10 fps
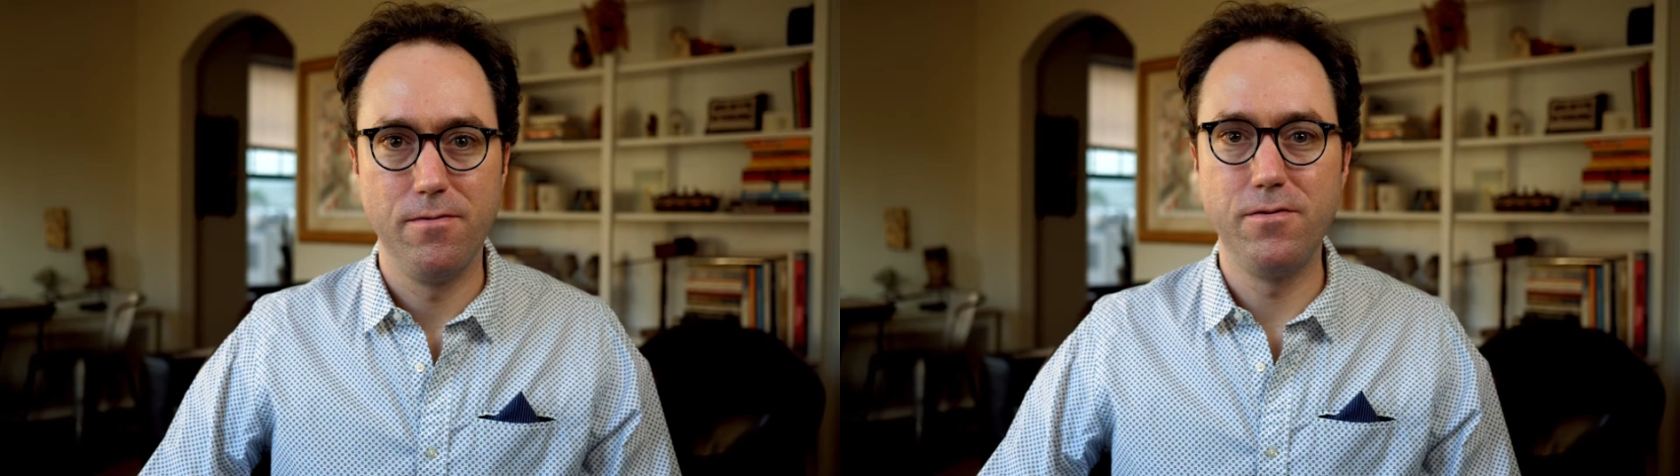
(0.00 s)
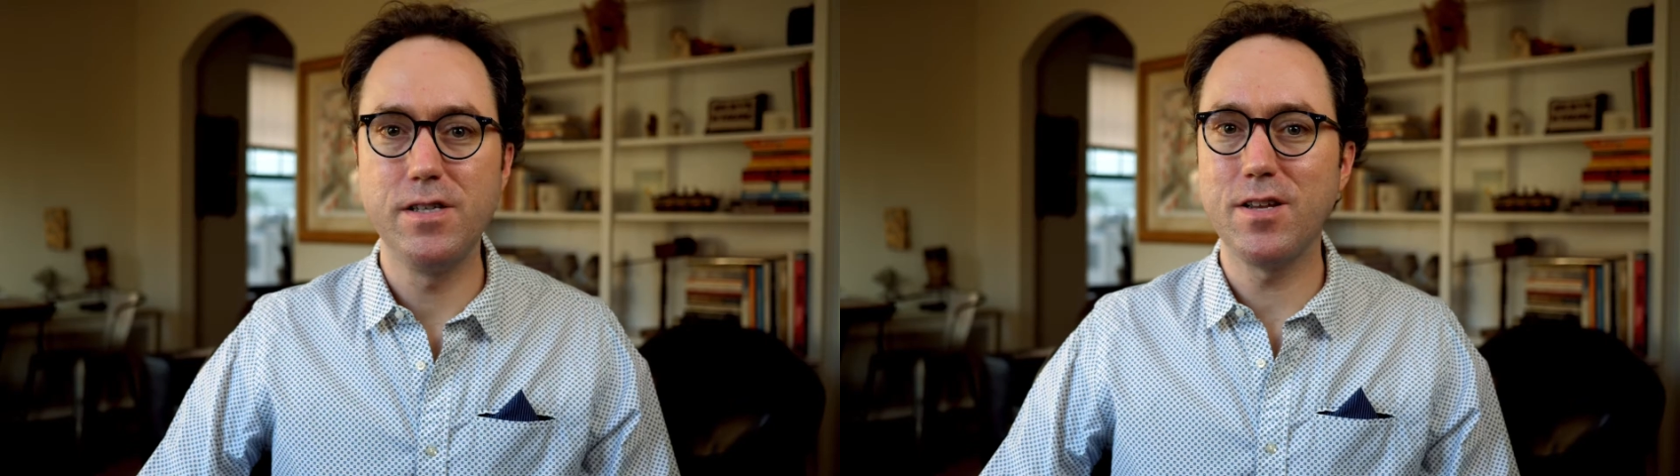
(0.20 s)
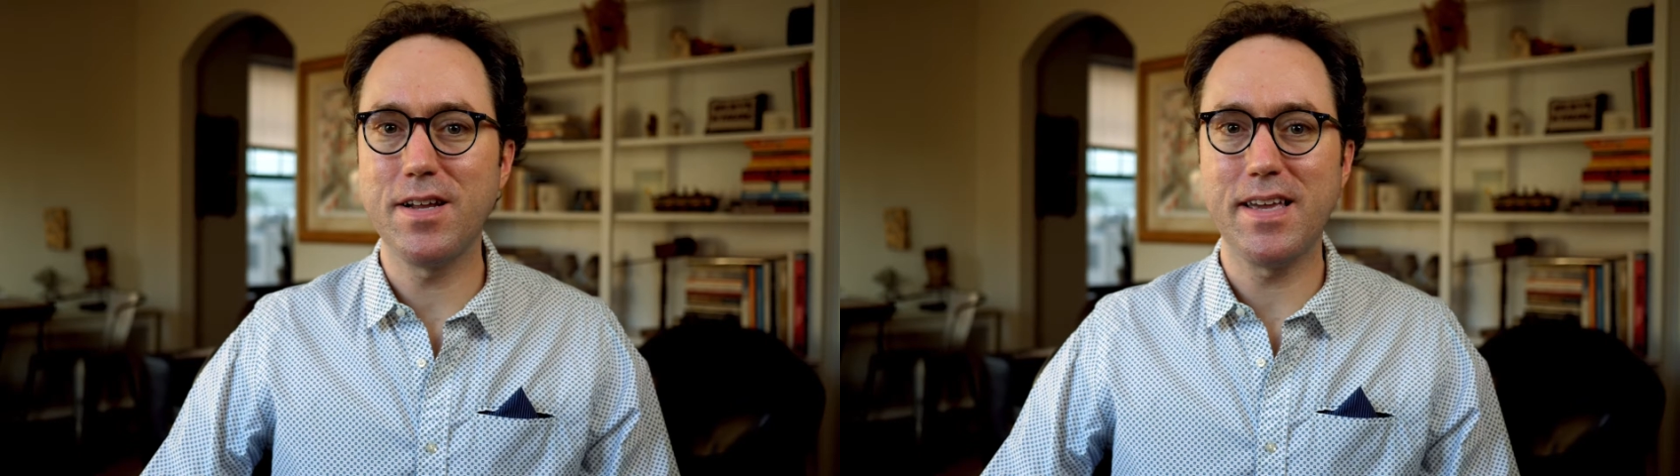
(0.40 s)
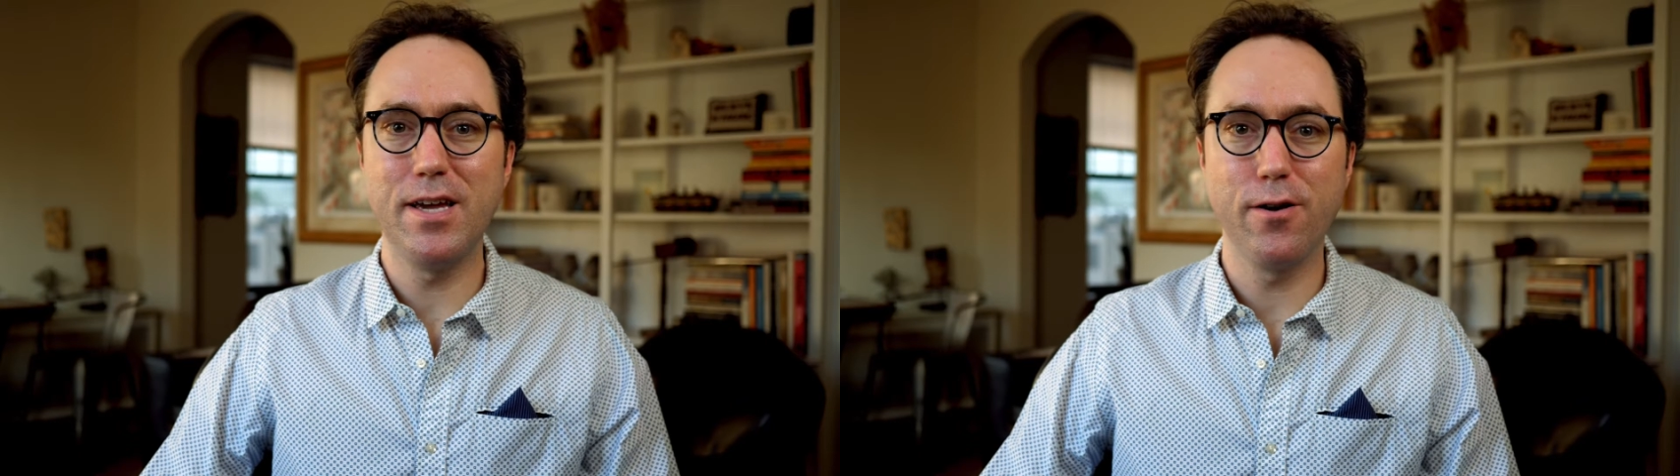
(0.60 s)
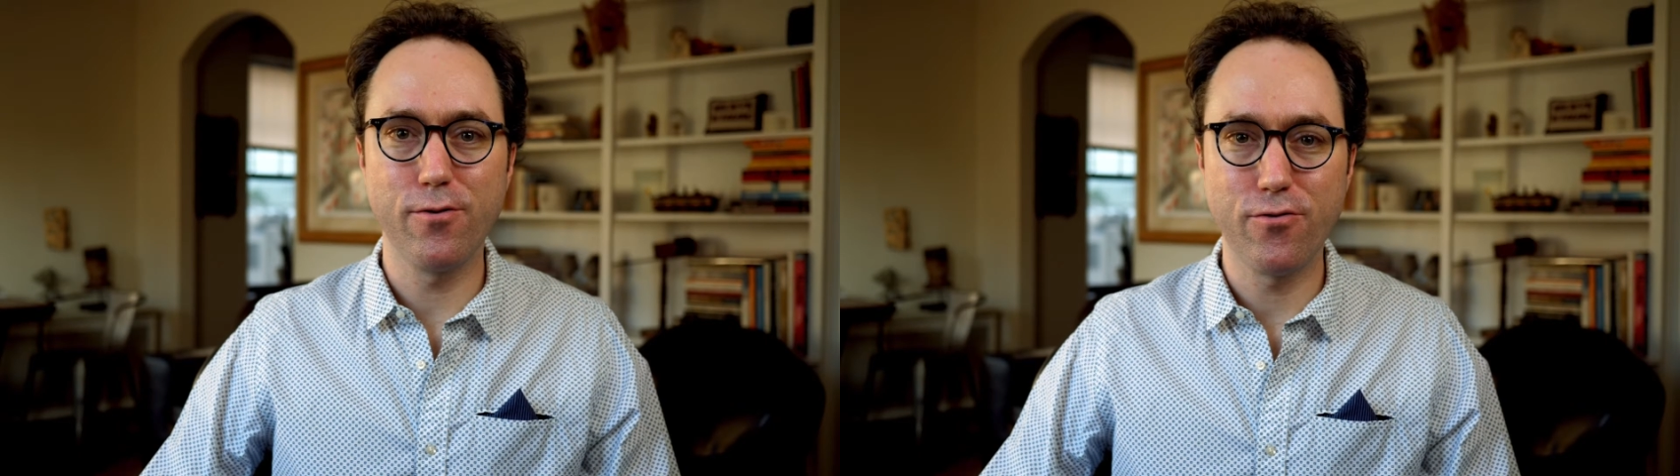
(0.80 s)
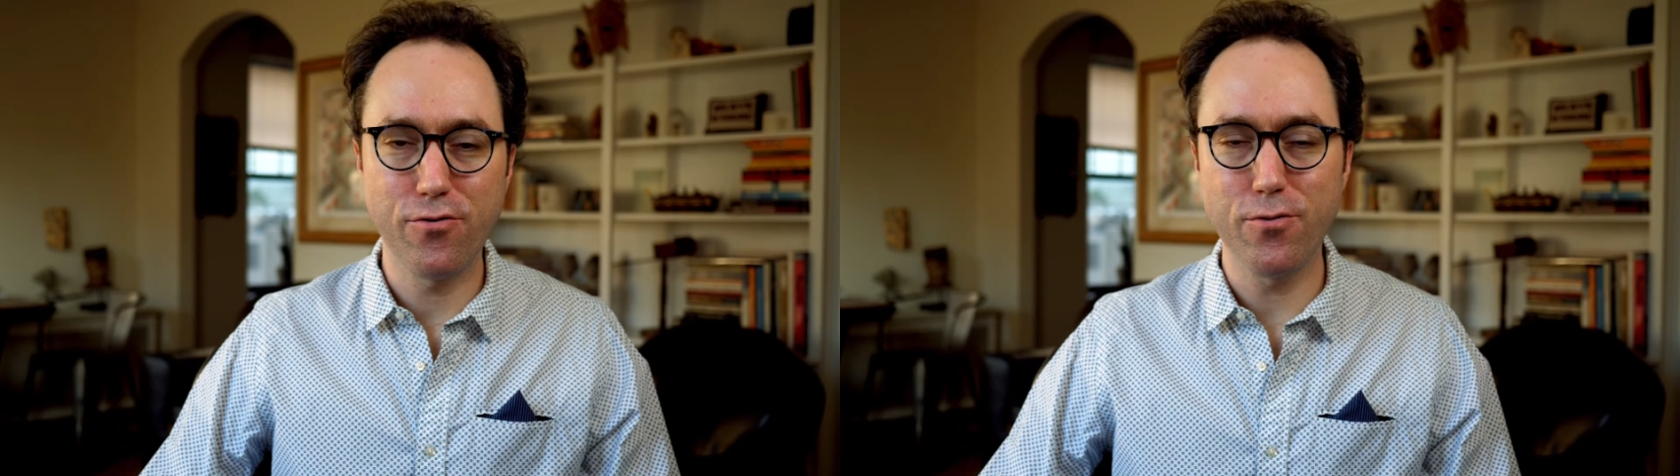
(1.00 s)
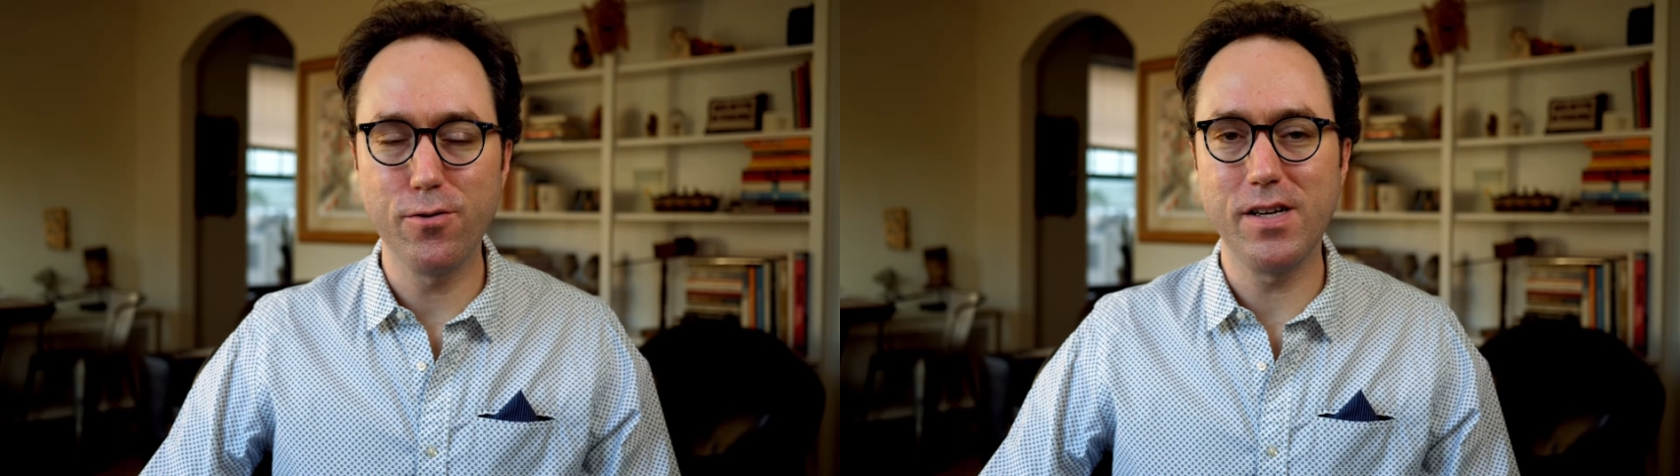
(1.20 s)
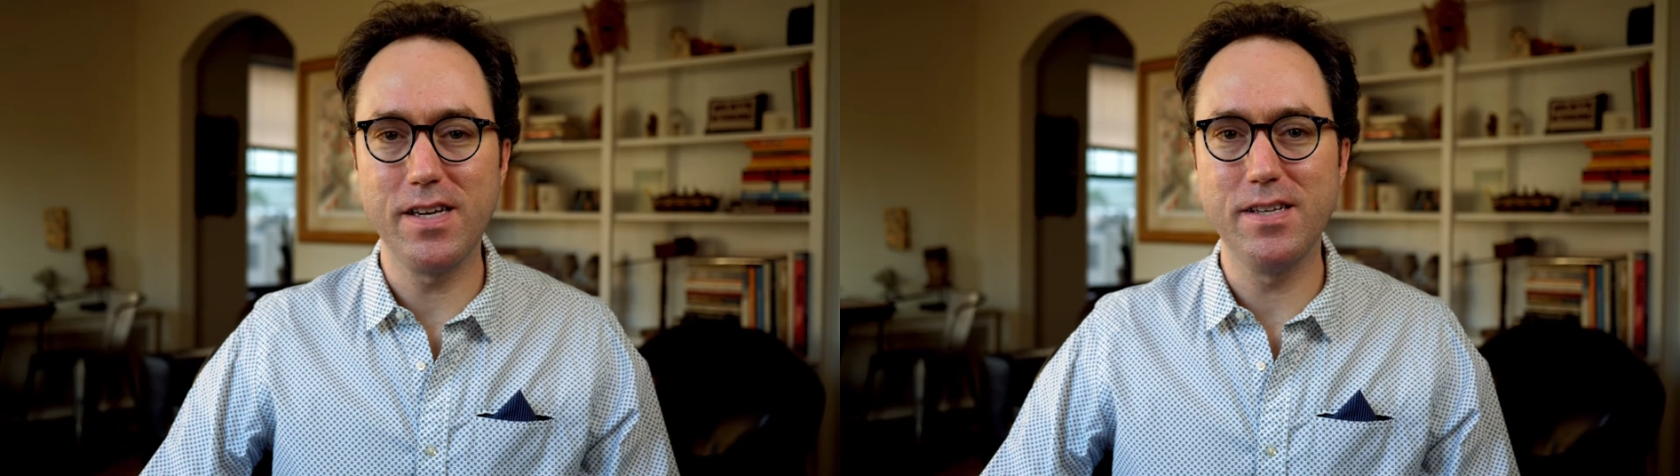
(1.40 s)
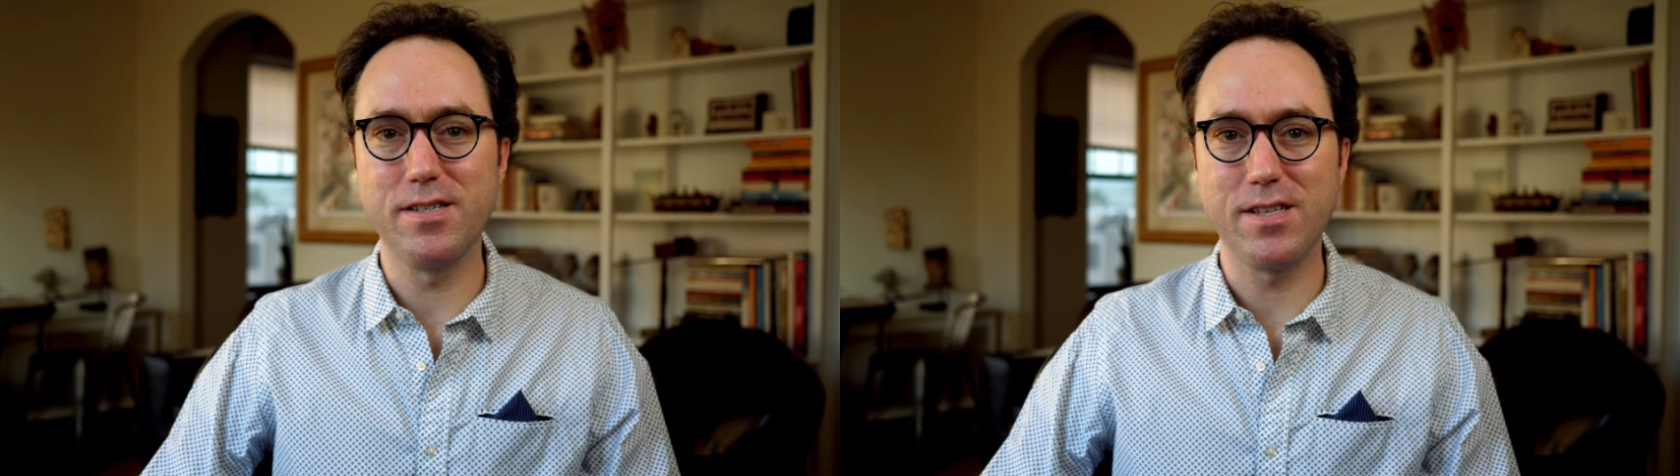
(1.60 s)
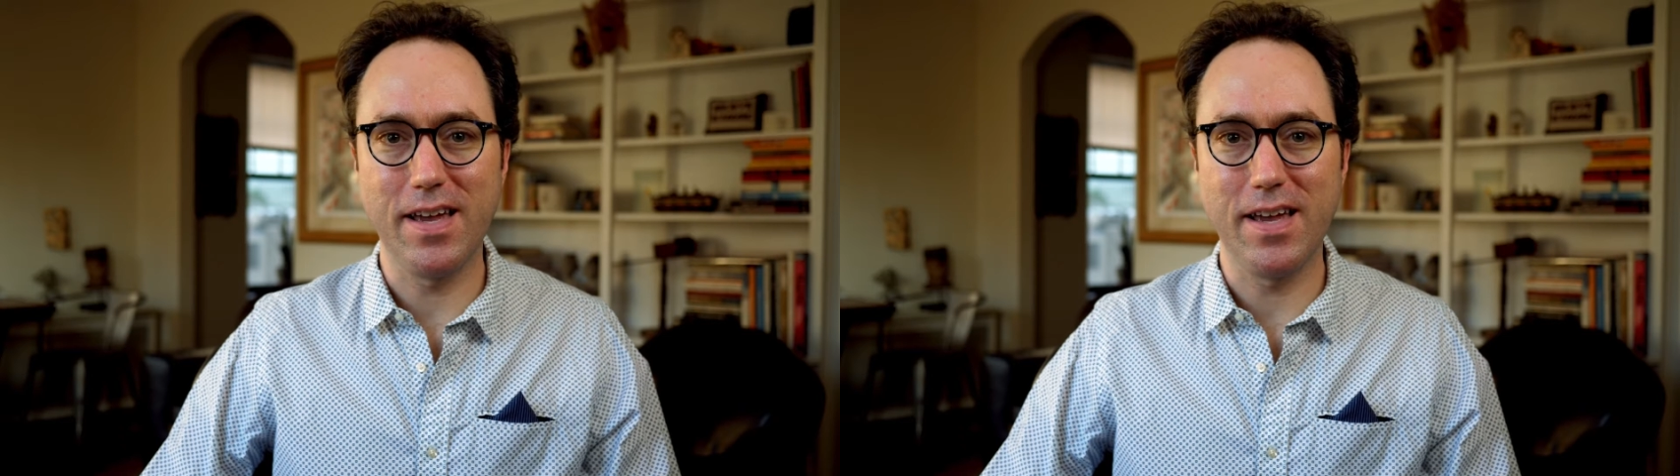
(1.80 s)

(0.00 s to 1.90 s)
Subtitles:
Visiting here truly is